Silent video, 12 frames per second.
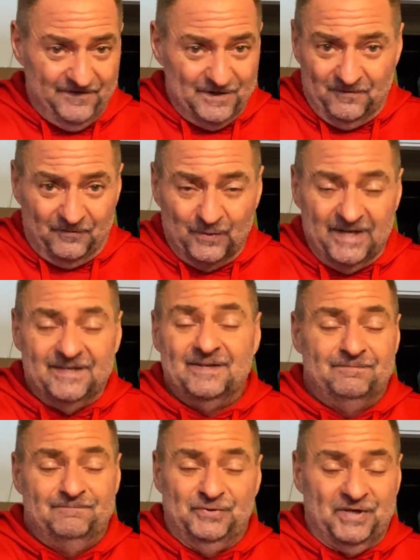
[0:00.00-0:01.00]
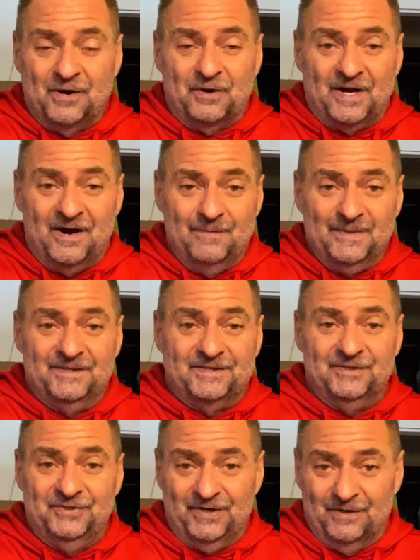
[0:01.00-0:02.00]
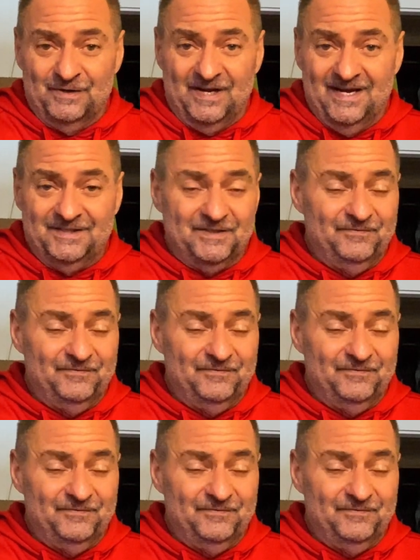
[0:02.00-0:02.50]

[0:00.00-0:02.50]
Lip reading: Feel free to share comments, share likes.